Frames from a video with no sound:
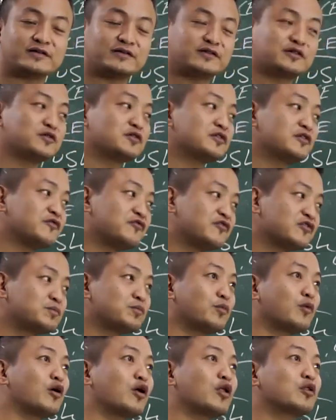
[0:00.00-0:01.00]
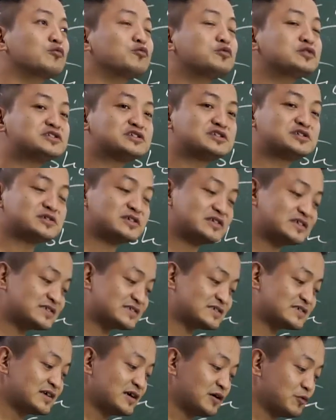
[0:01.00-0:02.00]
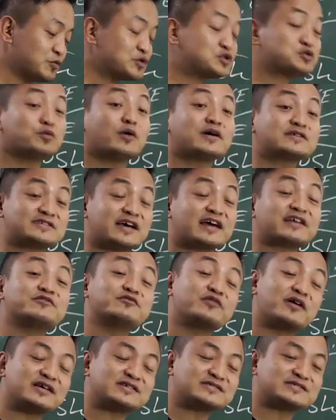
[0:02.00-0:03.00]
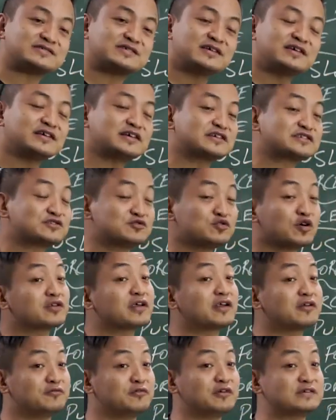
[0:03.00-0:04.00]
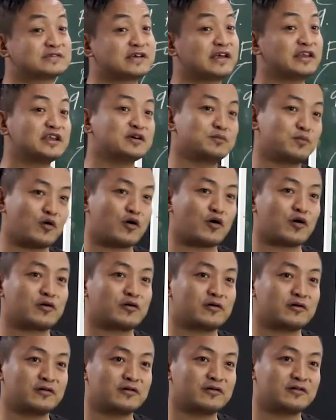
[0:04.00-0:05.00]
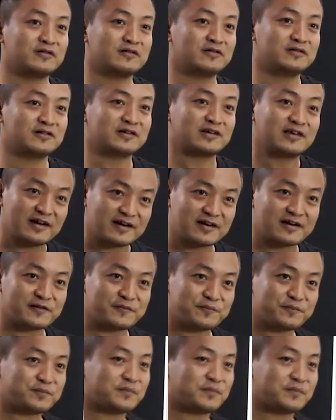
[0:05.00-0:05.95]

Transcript: The football, which was at rest, is not at rest anymore. Clear?